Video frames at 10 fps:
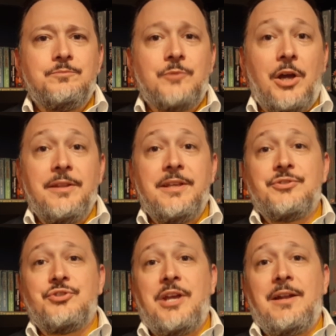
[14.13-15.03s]
On
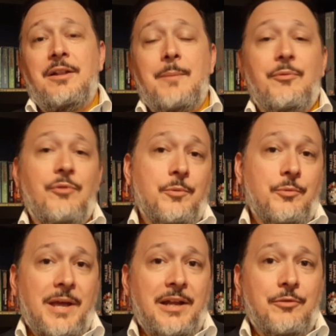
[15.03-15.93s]
this channel, I perform
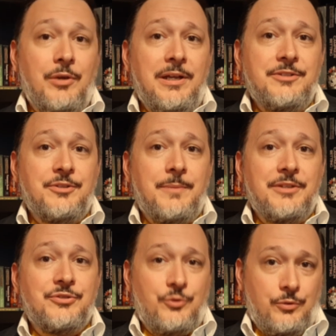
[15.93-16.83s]
dramatic readings of my
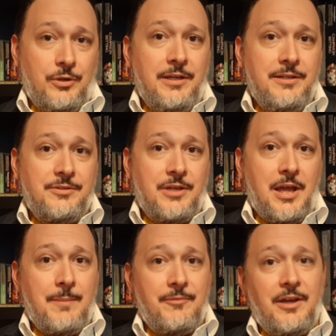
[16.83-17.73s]
stories,
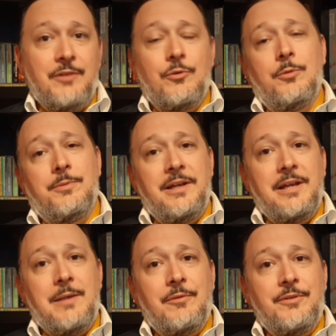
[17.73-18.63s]
I provide role-playing
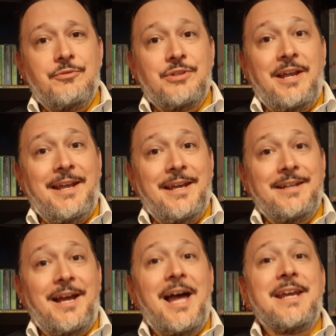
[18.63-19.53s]
game reviews,
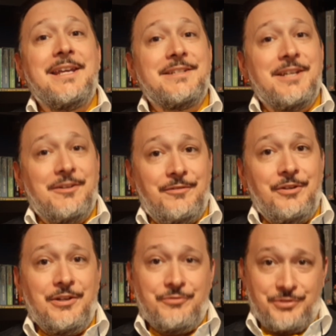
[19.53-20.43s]
and I get to
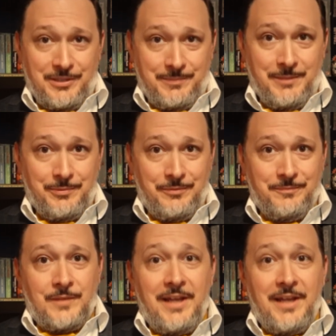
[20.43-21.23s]
interview interesting people.